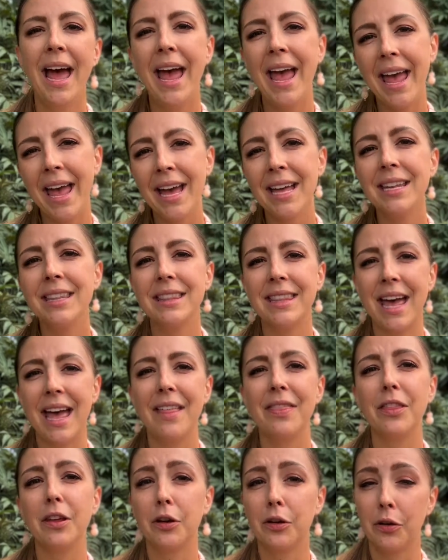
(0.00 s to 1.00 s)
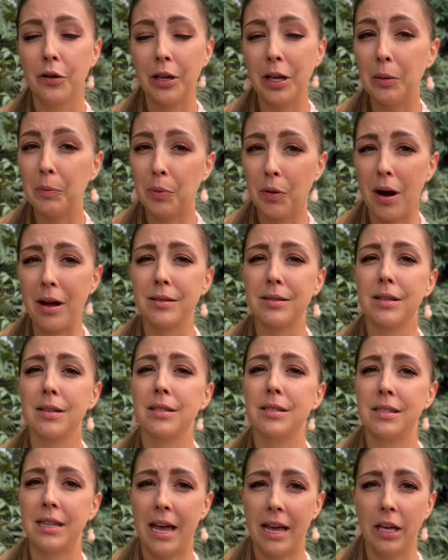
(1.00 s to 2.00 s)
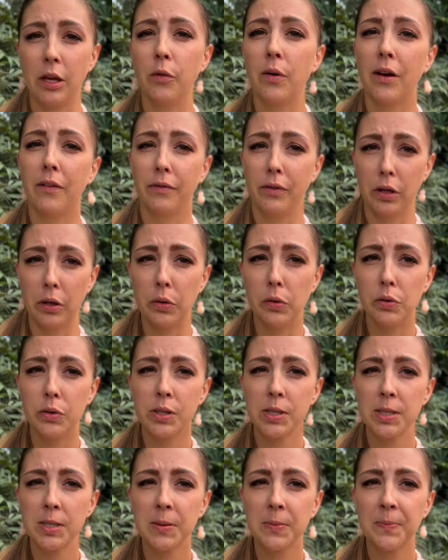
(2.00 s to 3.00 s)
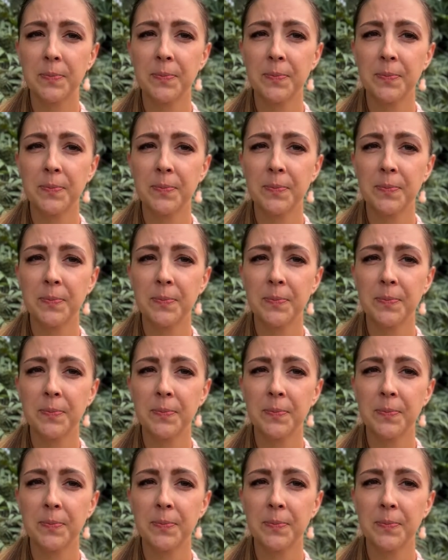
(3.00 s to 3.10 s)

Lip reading: and then the cooking process that you have used.